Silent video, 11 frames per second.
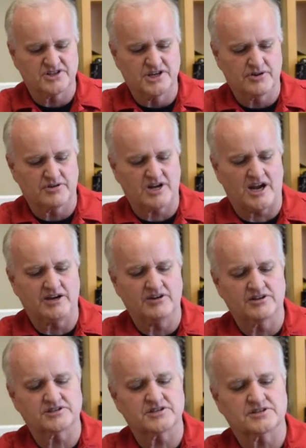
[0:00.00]
another kind here
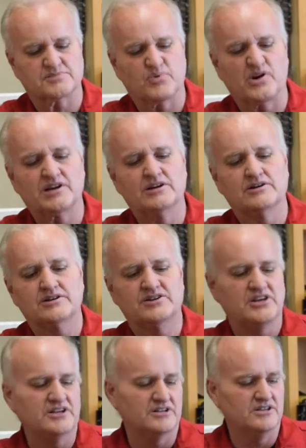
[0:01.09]
that's a spring-loaded
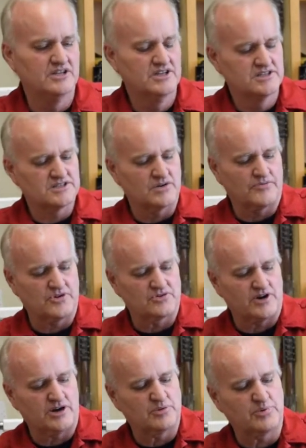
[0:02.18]
deal, so if you're
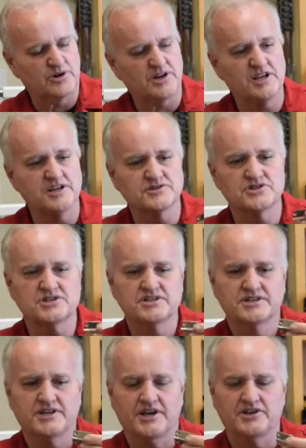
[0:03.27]
trying to put a hinge
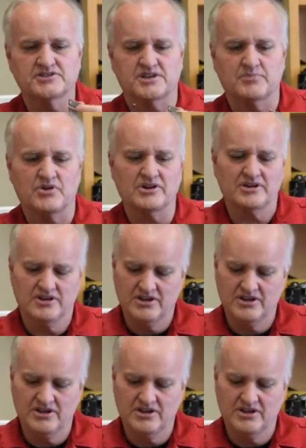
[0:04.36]
into something,